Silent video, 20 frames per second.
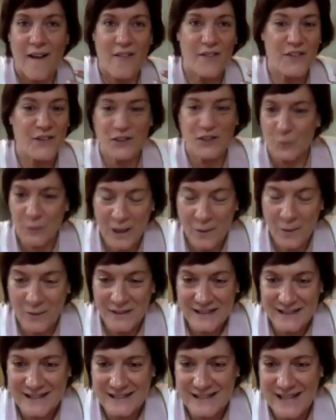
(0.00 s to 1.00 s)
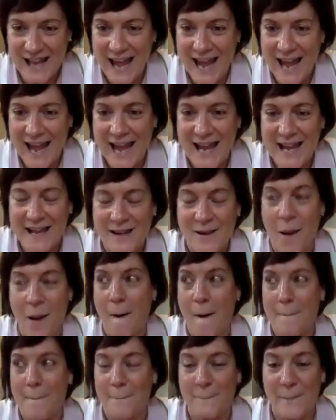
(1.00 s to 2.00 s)
This is what I want to say,
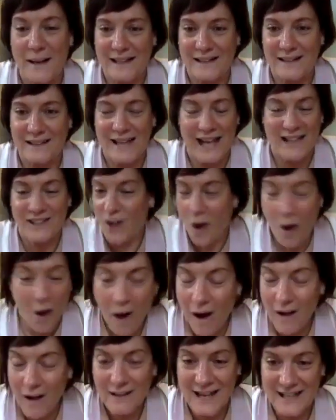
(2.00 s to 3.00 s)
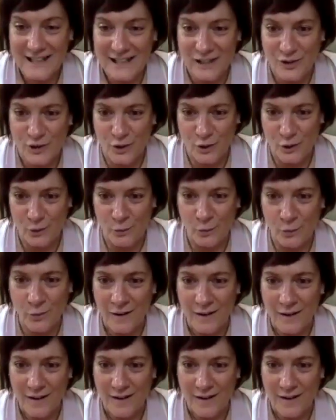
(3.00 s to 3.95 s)
but that's all I can do.